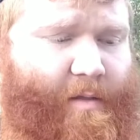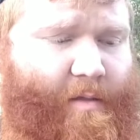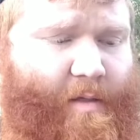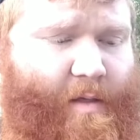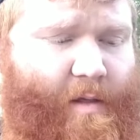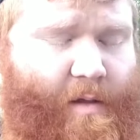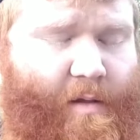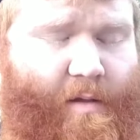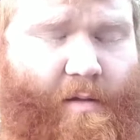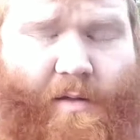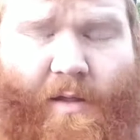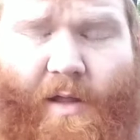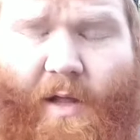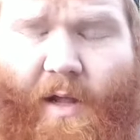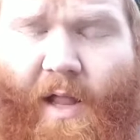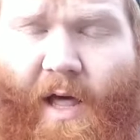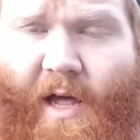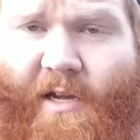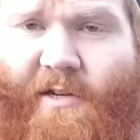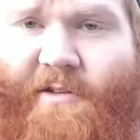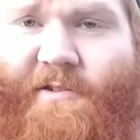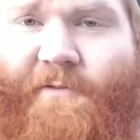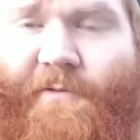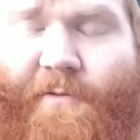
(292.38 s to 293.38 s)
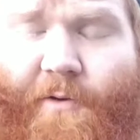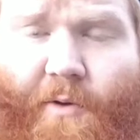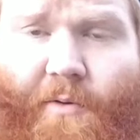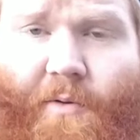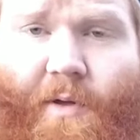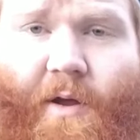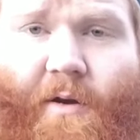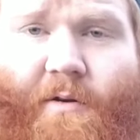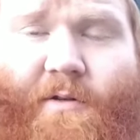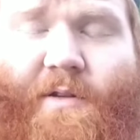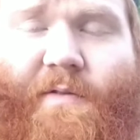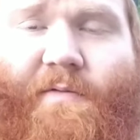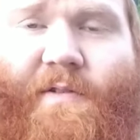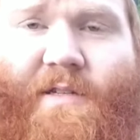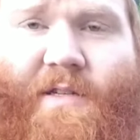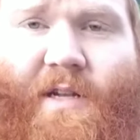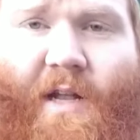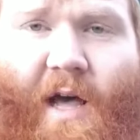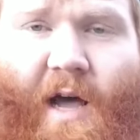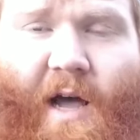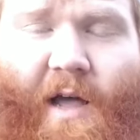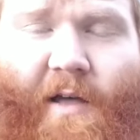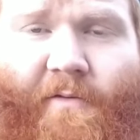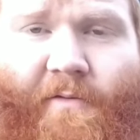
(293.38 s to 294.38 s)
the last few years of his
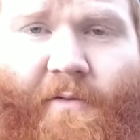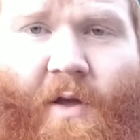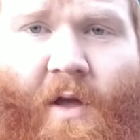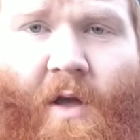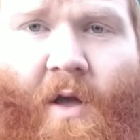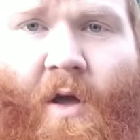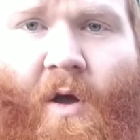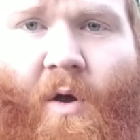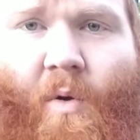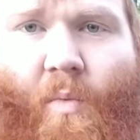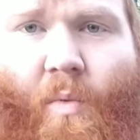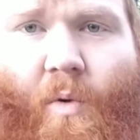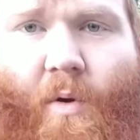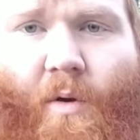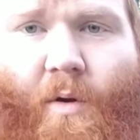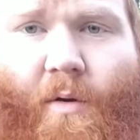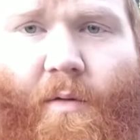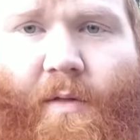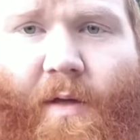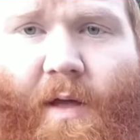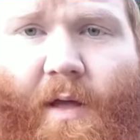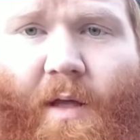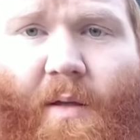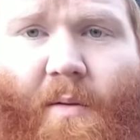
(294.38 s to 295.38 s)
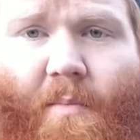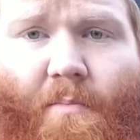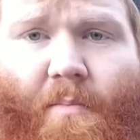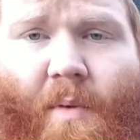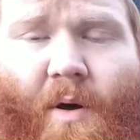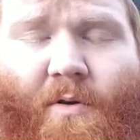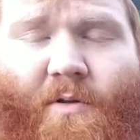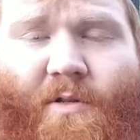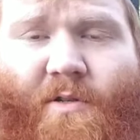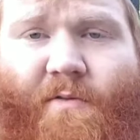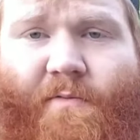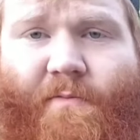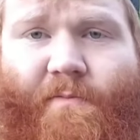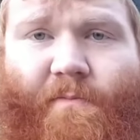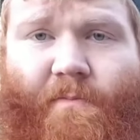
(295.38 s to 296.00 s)
life were the most